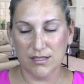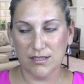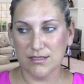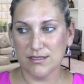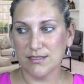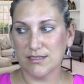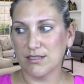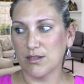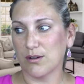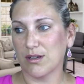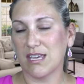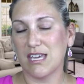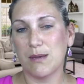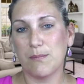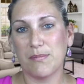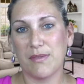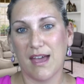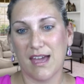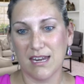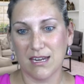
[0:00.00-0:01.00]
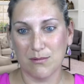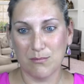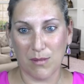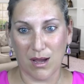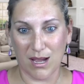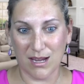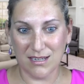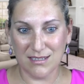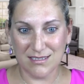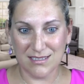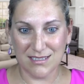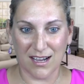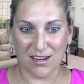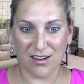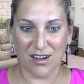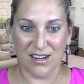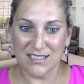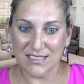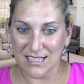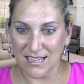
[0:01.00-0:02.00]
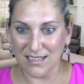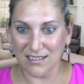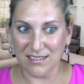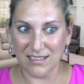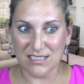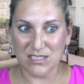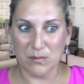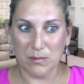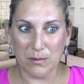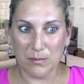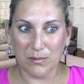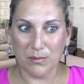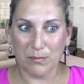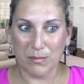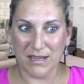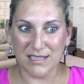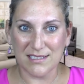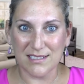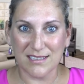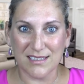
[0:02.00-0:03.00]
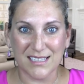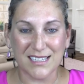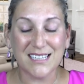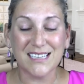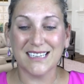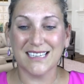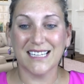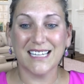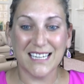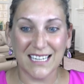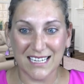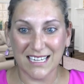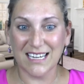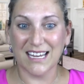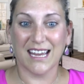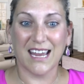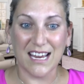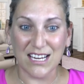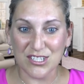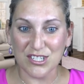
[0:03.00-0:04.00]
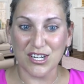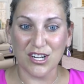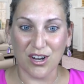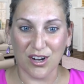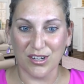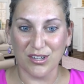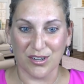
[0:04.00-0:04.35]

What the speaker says: So keep that in mind. A content click, so people basically clicking and engaging on